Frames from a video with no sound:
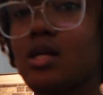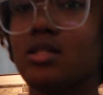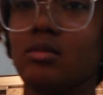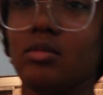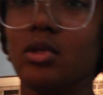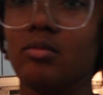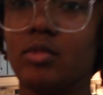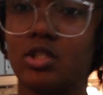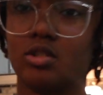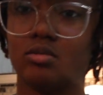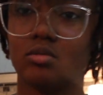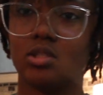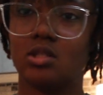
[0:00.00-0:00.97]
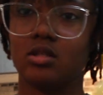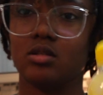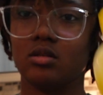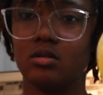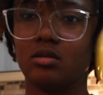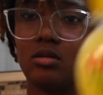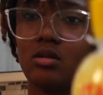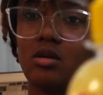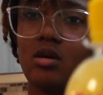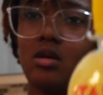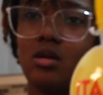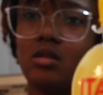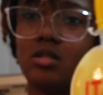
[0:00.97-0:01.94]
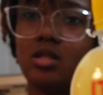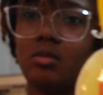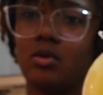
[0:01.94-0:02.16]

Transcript: some lemon juice to